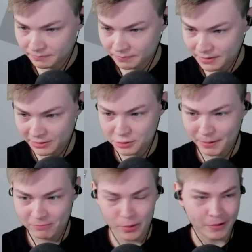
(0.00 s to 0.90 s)
Yeah, just buy
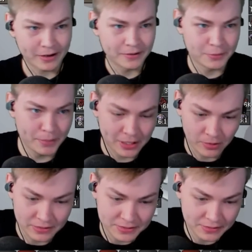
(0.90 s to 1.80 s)
Voidwaker. Don't buy
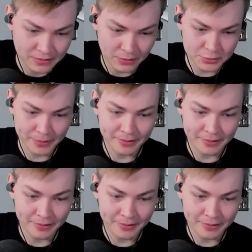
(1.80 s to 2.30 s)
Claws. Claws are bad.